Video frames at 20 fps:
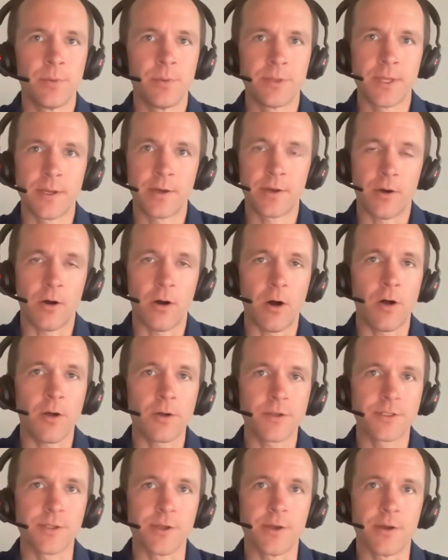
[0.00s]
But then it'll
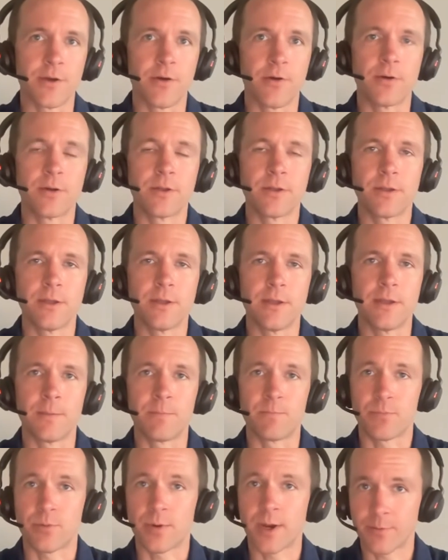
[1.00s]
also,
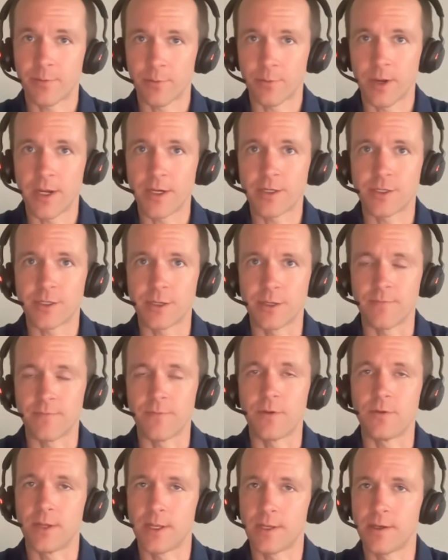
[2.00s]
in preparation,
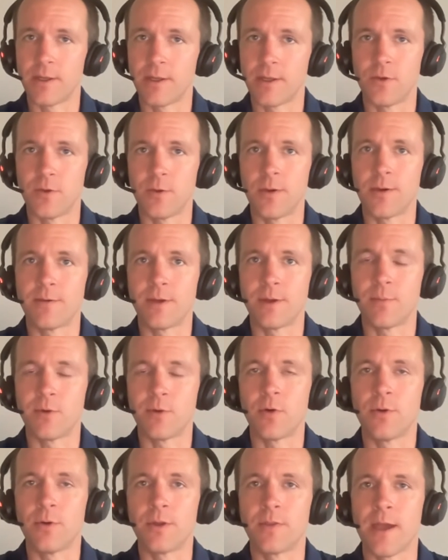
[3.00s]
if you if you end up
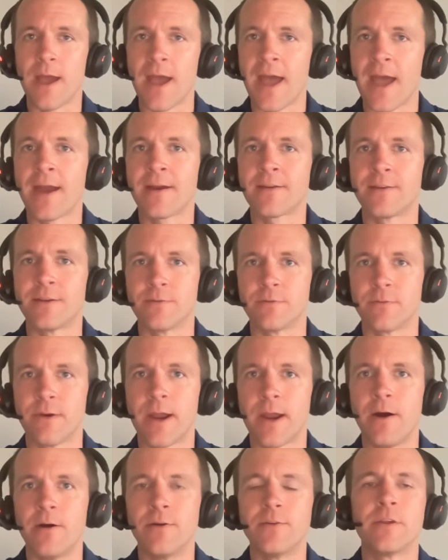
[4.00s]
going the active
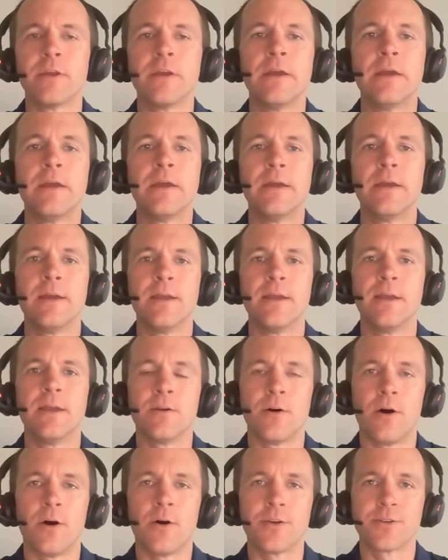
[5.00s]
route,
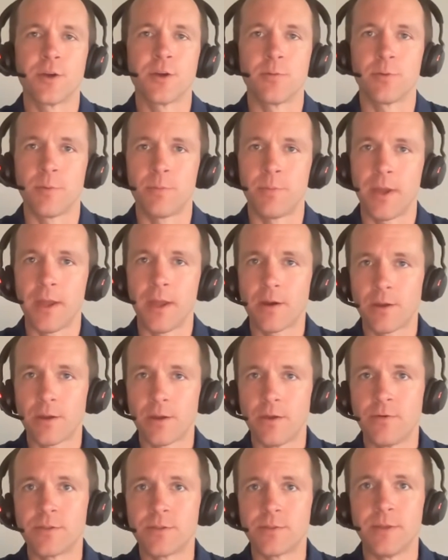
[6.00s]
it'll also prepare
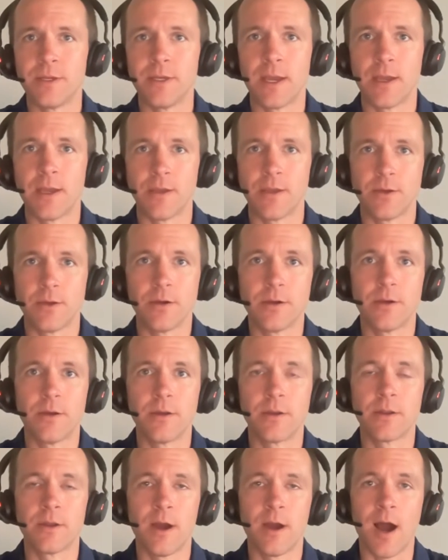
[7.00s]
you to be a
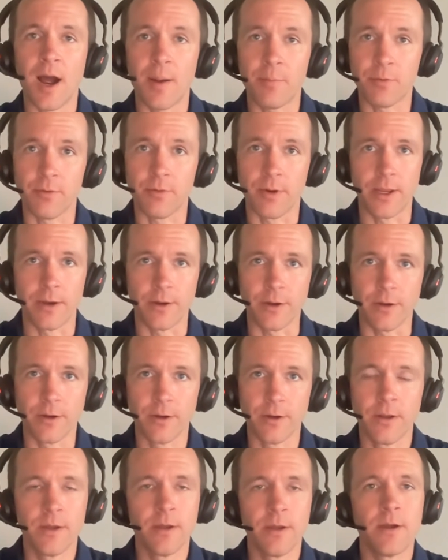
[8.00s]
good operator
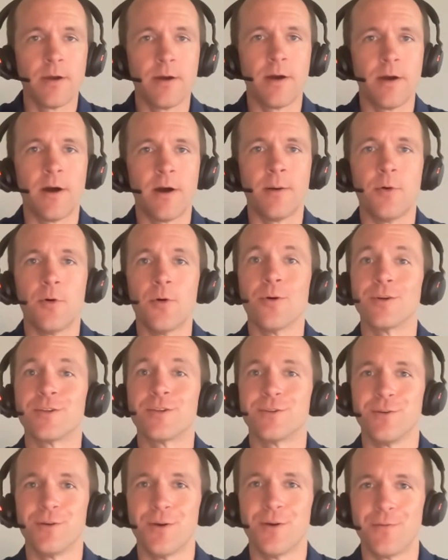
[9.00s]
um, or
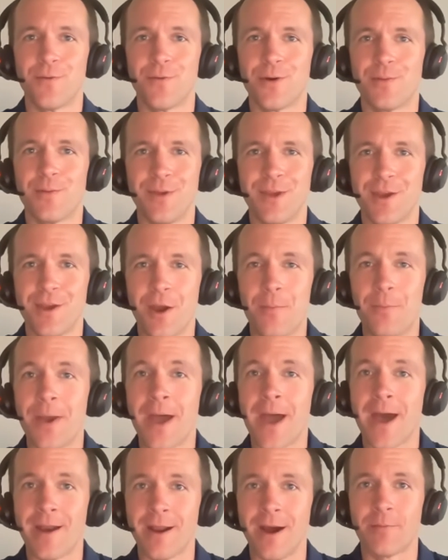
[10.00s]
to avoid being a
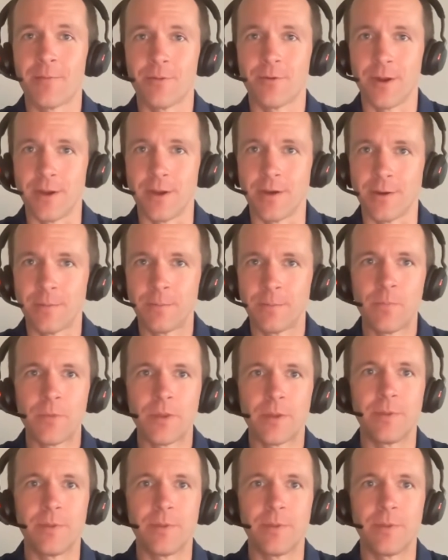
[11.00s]
bad operator.